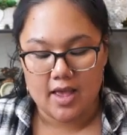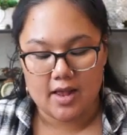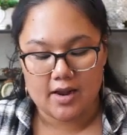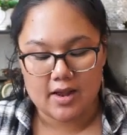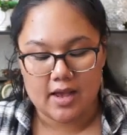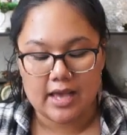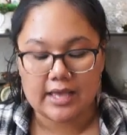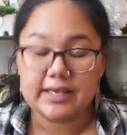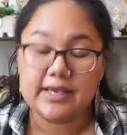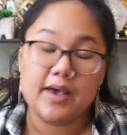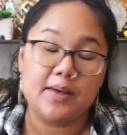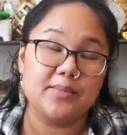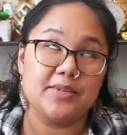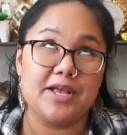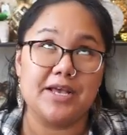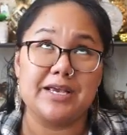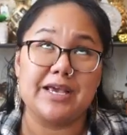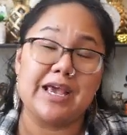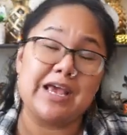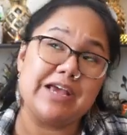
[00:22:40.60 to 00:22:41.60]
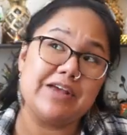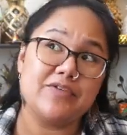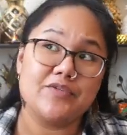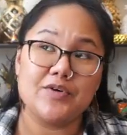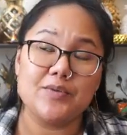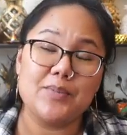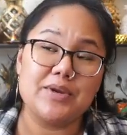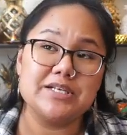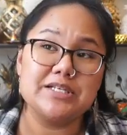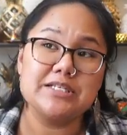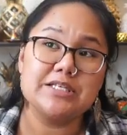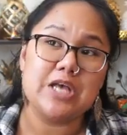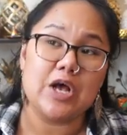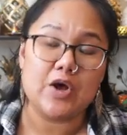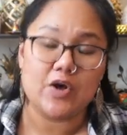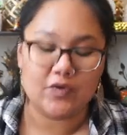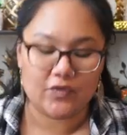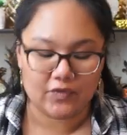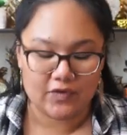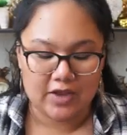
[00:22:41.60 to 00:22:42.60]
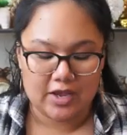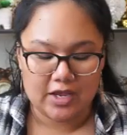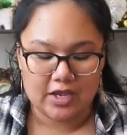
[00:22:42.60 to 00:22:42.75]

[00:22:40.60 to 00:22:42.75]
and I kept like eight for myself,